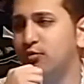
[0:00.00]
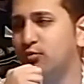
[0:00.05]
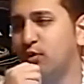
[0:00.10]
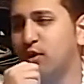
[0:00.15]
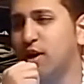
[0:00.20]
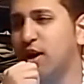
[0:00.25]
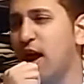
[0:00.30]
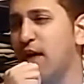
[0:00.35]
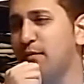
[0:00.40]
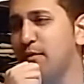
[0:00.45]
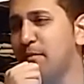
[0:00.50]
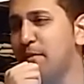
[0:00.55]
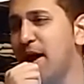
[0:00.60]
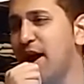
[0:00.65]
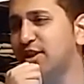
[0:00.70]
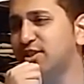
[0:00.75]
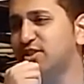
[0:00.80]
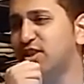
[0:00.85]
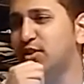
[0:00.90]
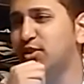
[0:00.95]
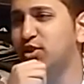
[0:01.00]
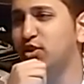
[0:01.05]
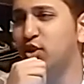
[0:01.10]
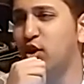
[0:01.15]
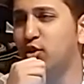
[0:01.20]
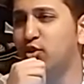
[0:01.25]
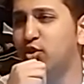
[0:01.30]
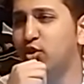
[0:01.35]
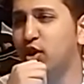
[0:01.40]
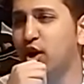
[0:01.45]
We're gonna have a match that, you
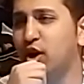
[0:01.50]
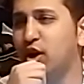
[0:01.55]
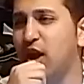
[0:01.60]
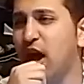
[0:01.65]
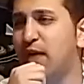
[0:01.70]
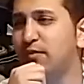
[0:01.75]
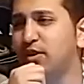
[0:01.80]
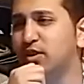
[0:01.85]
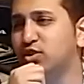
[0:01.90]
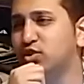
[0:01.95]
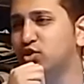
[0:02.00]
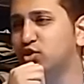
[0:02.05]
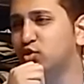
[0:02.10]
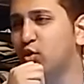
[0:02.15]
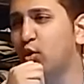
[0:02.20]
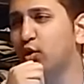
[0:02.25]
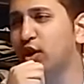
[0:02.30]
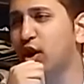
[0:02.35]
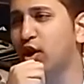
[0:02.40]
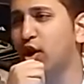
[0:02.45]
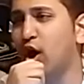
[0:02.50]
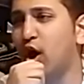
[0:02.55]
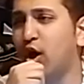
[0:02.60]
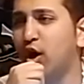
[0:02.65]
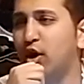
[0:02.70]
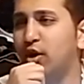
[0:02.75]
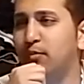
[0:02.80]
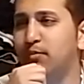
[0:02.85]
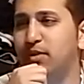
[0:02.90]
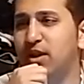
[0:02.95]
know, you're not gonna have your sword on,
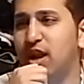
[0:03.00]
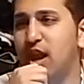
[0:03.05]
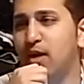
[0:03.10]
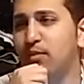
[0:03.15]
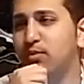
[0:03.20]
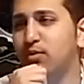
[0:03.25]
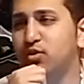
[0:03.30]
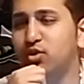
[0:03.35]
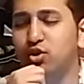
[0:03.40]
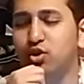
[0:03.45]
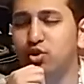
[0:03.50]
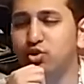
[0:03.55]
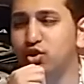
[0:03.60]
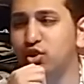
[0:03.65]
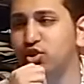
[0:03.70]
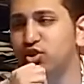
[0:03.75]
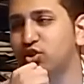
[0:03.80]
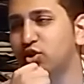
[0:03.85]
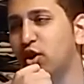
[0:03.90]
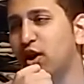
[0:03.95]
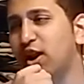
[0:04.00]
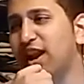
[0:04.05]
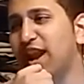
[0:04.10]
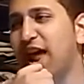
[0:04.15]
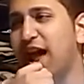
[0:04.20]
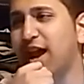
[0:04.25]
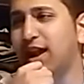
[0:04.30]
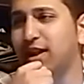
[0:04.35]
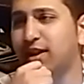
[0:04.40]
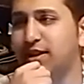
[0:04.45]
or be able to use a sword,
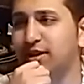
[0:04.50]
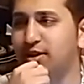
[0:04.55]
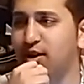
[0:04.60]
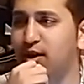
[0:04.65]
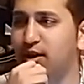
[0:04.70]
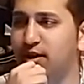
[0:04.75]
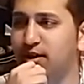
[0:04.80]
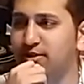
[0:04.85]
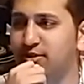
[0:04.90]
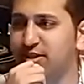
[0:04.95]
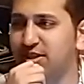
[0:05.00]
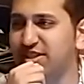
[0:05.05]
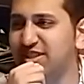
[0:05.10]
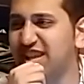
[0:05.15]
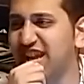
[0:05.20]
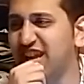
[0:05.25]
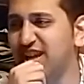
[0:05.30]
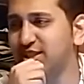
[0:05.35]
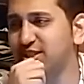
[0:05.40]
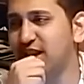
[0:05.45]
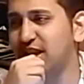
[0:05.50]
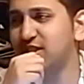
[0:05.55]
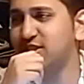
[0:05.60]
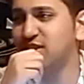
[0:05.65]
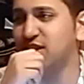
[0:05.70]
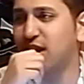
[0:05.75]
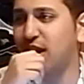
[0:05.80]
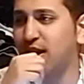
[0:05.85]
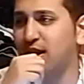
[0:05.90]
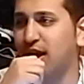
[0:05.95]
like, you know, so it's like
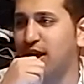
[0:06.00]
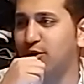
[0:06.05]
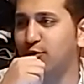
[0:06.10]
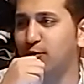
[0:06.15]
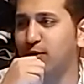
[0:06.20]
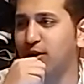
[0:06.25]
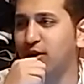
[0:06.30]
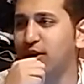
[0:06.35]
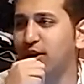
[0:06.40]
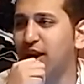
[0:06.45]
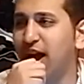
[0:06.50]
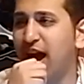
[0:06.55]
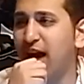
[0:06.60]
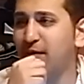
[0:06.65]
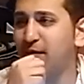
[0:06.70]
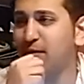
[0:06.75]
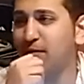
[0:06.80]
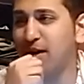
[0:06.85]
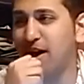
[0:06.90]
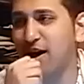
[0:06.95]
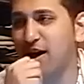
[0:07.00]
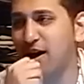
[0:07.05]
essentially, like, we're gonna have